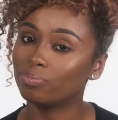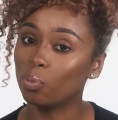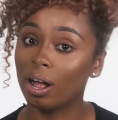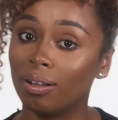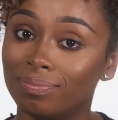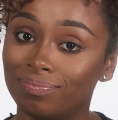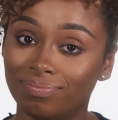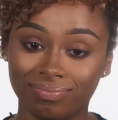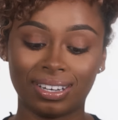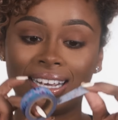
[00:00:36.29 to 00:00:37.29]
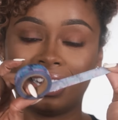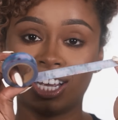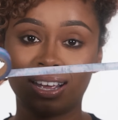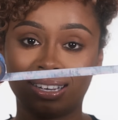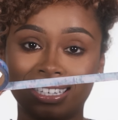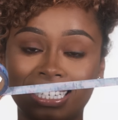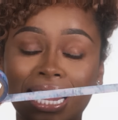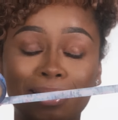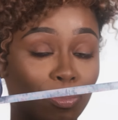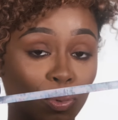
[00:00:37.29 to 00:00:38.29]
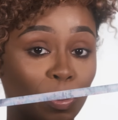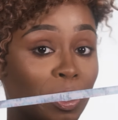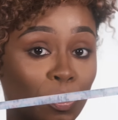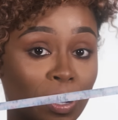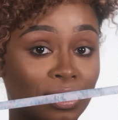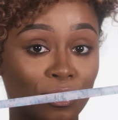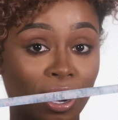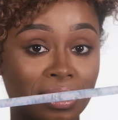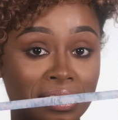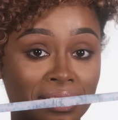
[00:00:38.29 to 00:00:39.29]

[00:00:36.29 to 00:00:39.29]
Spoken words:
Well, tape will be your best friend.